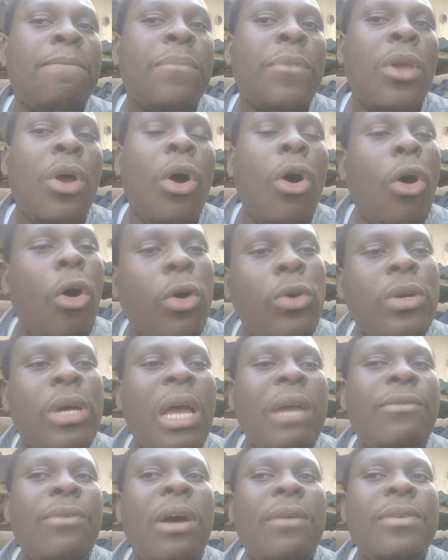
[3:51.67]
Or you can
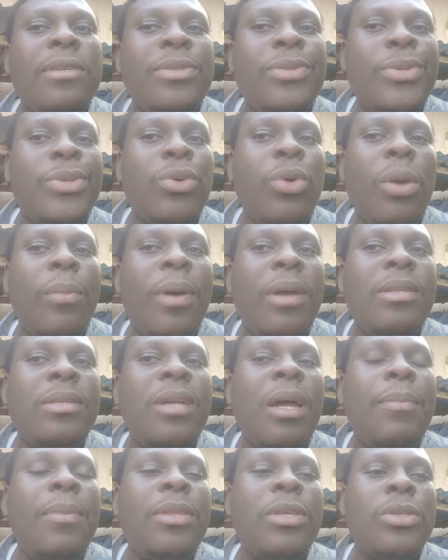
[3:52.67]
even have a situation whereby the
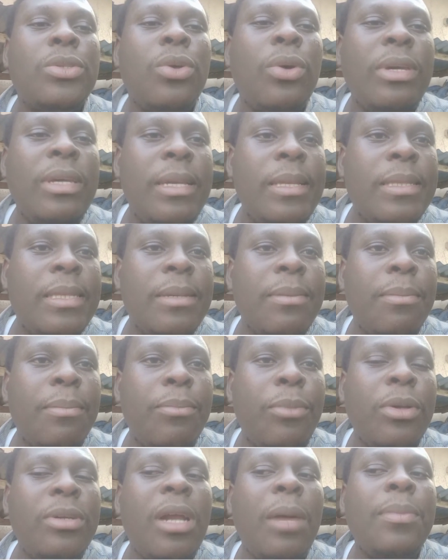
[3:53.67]
rabbit is not eating,
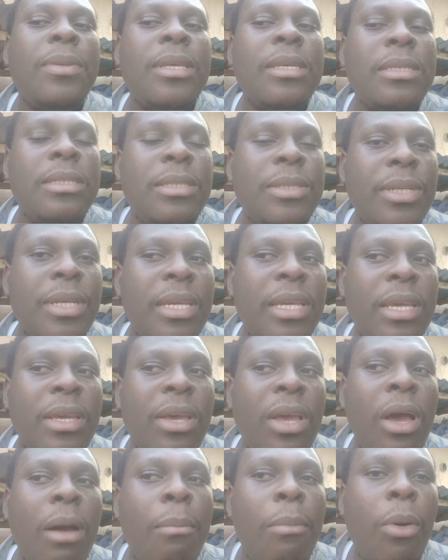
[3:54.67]
but the rabbit is drinking.
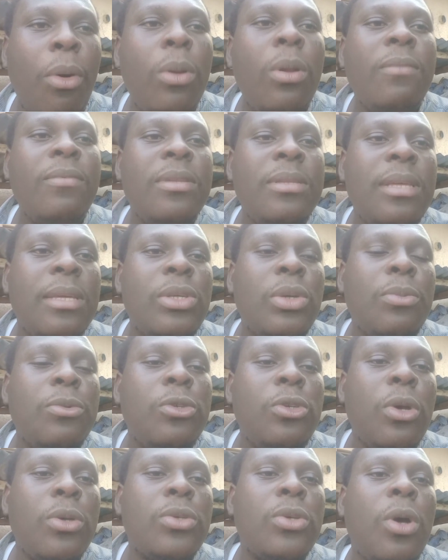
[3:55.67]
But one of these days, you
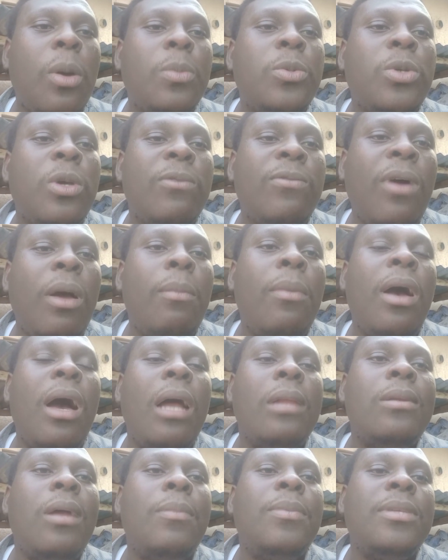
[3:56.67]
just come to your farm
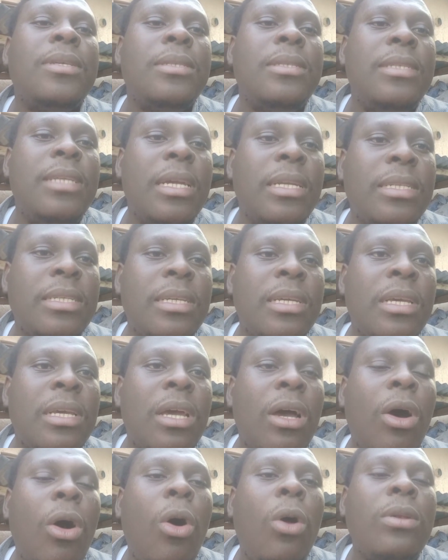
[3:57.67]
and the rabbit is dead.
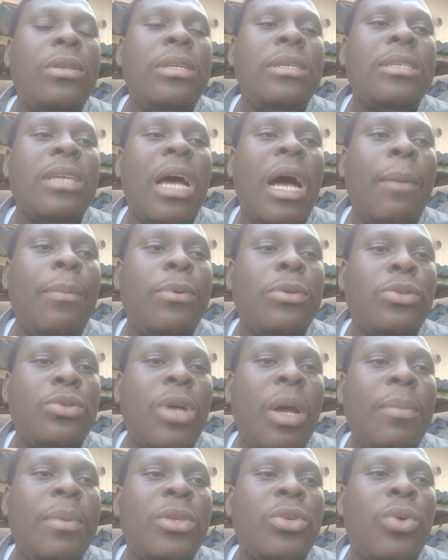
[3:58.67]
All this happens to
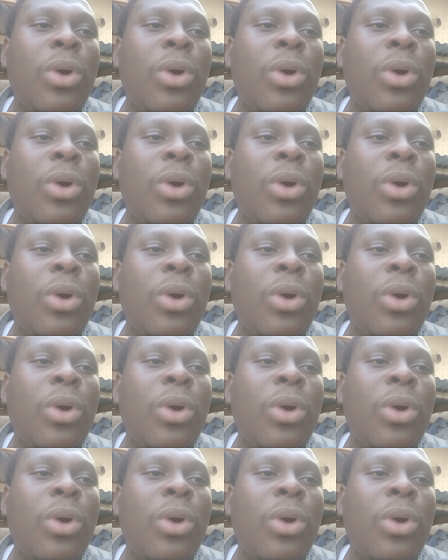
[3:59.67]
rabbits quite